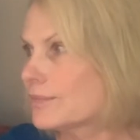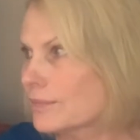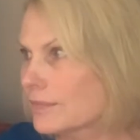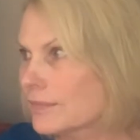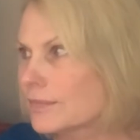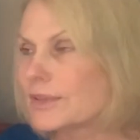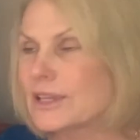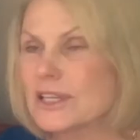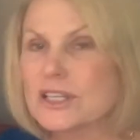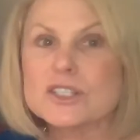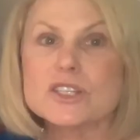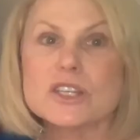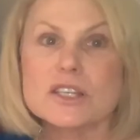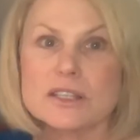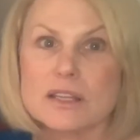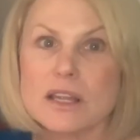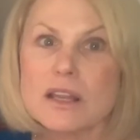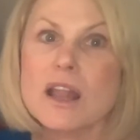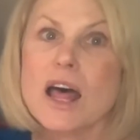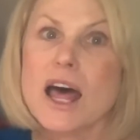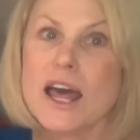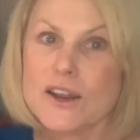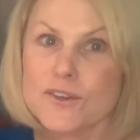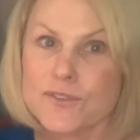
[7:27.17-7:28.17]
This is a
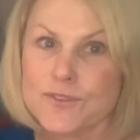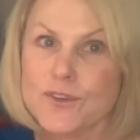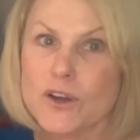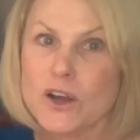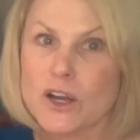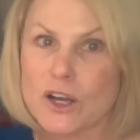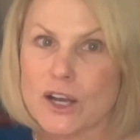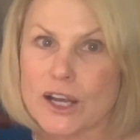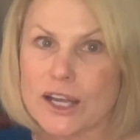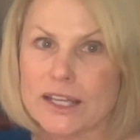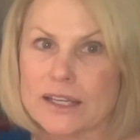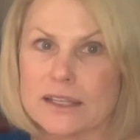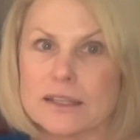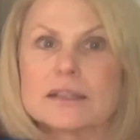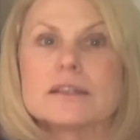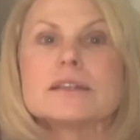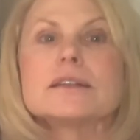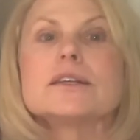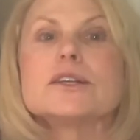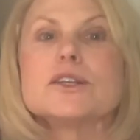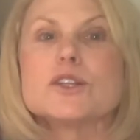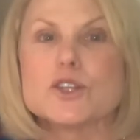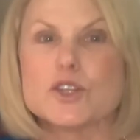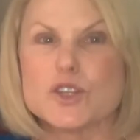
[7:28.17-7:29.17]
lot of fun.
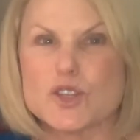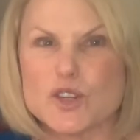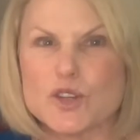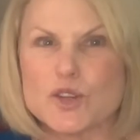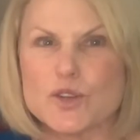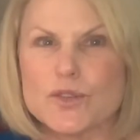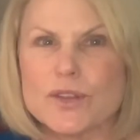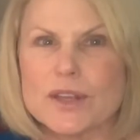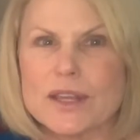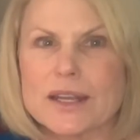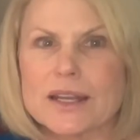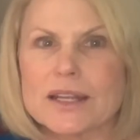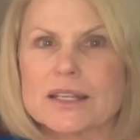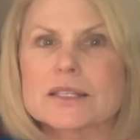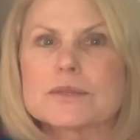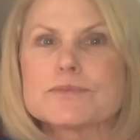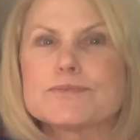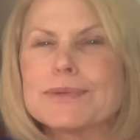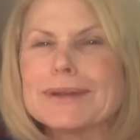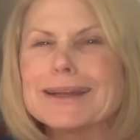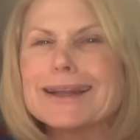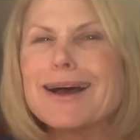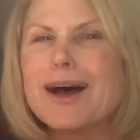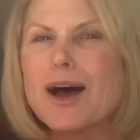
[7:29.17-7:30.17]
Do this,
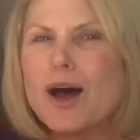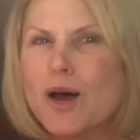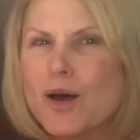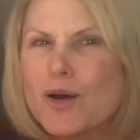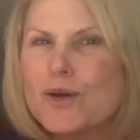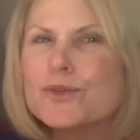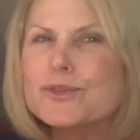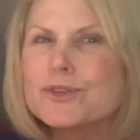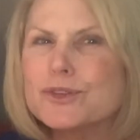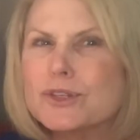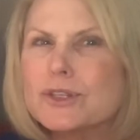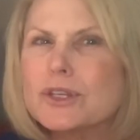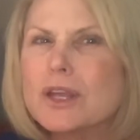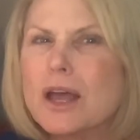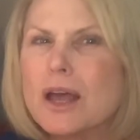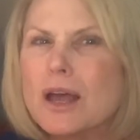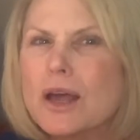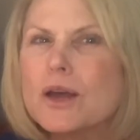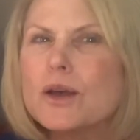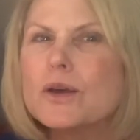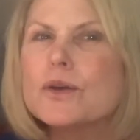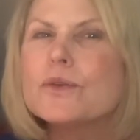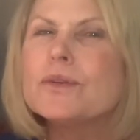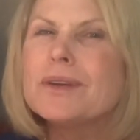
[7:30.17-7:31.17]
but
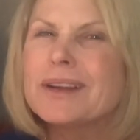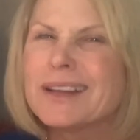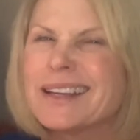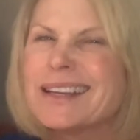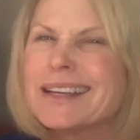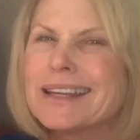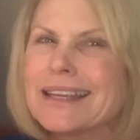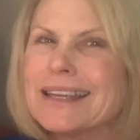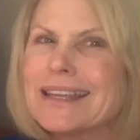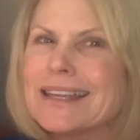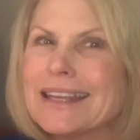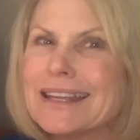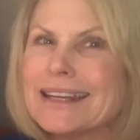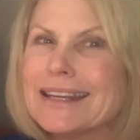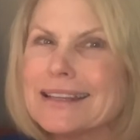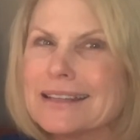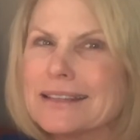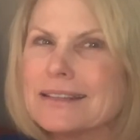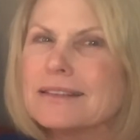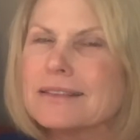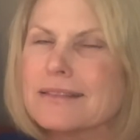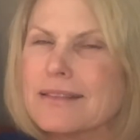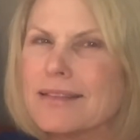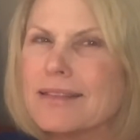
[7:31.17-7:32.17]
also get
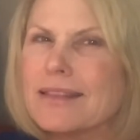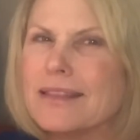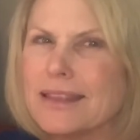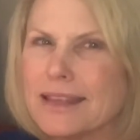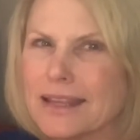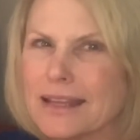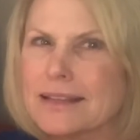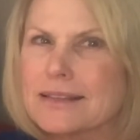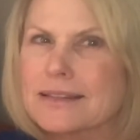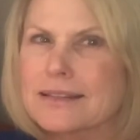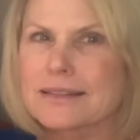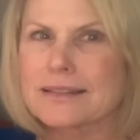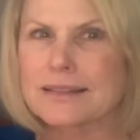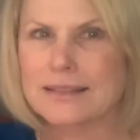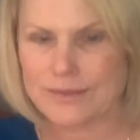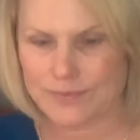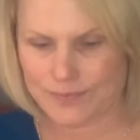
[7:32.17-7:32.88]
in this.